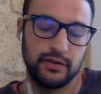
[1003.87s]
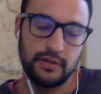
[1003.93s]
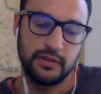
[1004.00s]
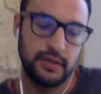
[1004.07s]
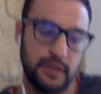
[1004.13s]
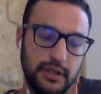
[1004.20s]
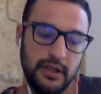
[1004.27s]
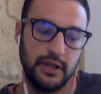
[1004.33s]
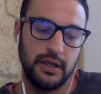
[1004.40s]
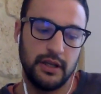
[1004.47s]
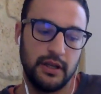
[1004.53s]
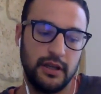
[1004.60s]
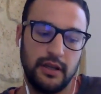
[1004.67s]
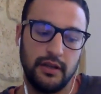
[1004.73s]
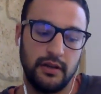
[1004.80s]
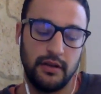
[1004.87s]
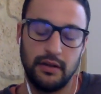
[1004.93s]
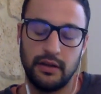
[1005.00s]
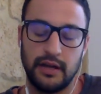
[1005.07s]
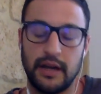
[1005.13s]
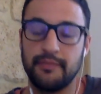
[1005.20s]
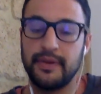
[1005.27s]
she
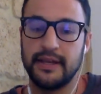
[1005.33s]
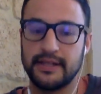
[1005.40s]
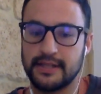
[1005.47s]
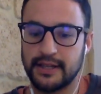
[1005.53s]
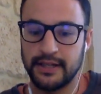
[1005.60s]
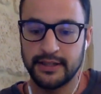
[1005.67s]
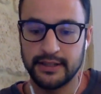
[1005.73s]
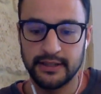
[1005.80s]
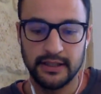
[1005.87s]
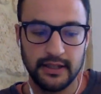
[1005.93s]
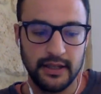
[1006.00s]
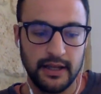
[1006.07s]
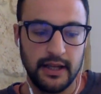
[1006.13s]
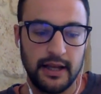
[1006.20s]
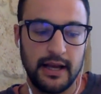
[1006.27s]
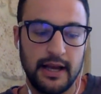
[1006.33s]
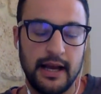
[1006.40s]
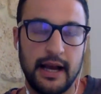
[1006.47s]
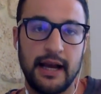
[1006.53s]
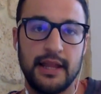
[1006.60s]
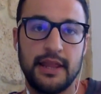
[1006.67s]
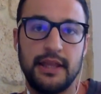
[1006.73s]
can be scared,
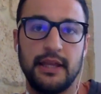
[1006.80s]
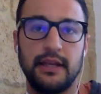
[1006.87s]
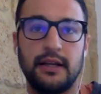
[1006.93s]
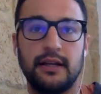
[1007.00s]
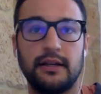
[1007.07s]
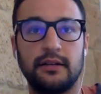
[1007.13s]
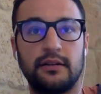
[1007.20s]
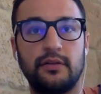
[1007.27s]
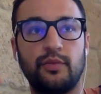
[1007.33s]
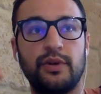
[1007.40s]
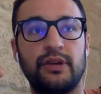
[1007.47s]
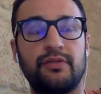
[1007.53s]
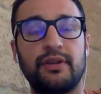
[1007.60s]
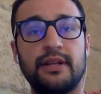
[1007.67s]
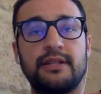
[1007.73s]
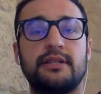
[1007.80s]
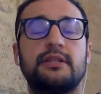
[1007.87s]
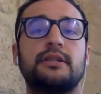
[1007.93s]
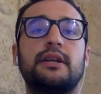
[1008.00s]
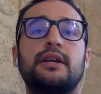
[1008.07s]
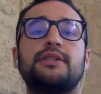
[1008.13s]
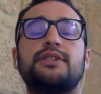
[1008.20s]
I think we
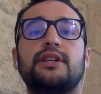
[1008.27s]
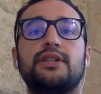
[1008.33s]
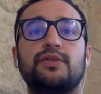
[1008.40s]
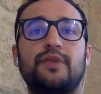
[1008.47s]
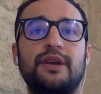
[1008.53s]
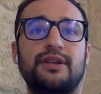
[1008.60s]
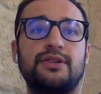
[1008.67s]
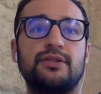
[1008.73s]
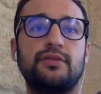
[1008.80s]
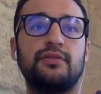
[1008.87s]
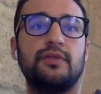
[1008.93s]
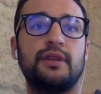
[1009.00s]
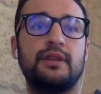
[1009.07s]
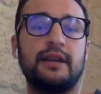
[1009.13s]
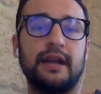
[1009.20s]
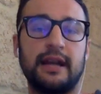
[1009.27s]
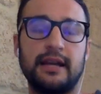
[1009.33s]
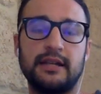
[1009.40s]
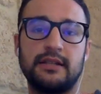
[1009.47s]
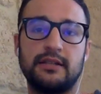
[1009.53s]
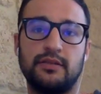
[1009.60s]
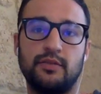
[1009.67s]
reached a situation with the
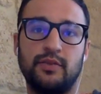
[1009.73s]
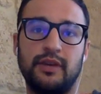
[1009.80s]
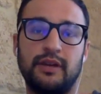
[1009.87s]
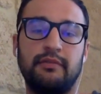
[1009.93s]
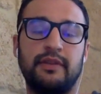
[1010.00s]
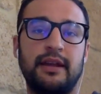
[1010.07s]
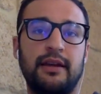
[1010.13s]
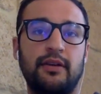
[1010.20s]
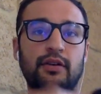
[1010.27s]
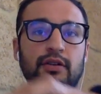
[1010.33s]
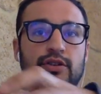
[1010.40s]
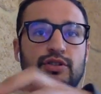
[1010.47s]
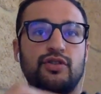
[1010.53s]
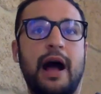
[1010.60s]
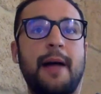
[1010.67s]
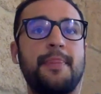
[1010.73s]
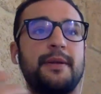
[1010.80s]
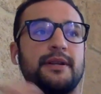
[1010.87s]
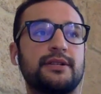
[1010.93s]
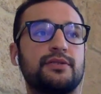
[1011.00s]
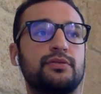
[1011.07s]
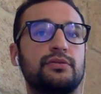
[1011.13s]
guests where they also
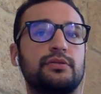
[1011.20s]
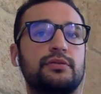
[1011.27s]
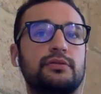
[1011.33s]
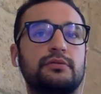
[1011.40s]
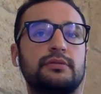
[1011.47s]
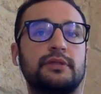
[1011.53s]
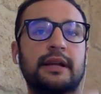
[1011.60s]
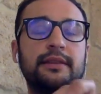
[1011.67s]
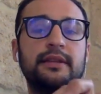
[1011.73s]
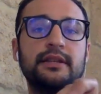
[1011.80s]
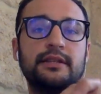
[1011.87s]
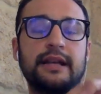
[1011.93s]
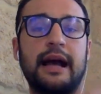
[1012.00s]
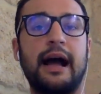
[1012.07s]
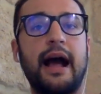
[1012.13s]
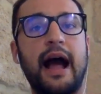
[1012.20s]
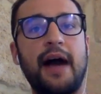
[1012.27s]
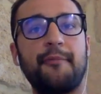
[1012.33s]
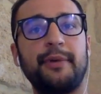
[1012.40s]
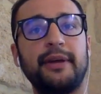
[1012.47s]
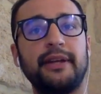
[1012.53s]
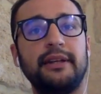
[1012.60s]
understood that this can
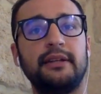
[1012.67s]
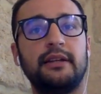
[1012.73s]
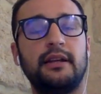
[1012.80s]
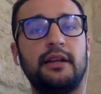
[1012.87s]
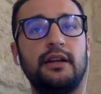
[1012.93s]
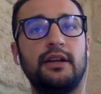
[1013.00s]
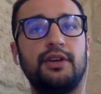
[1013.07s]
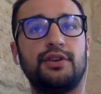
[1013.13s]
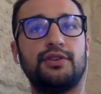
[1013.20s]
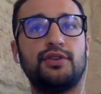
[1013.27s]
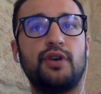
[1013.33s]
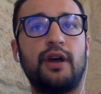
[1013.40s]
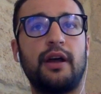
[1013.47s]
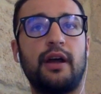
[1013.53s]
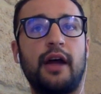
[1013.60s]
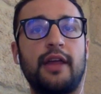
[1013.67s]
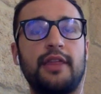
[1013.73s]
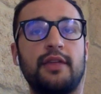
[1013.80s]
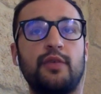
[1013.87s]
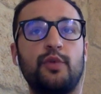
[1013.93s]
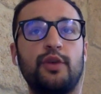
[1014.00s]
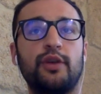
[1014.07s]
happen. So I
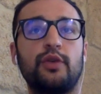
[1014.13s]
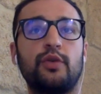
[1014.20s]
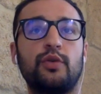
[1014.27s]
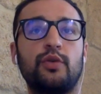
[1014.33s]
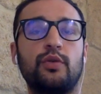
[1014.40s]
think we